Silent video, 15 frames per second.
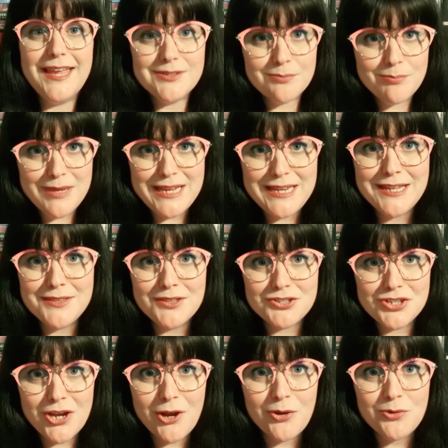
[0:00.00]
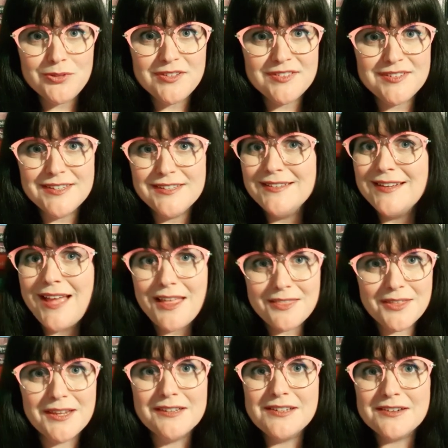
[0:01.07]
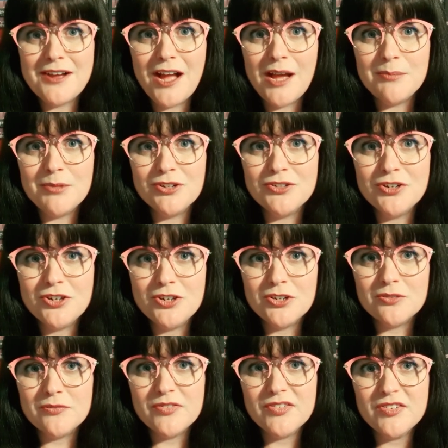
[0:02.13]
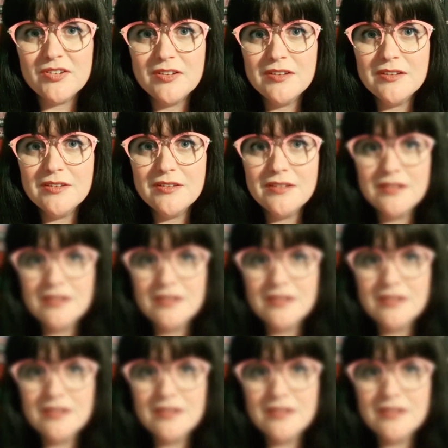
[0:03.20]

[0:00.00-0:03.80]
And meeting the toads did nothing to calm her nerves.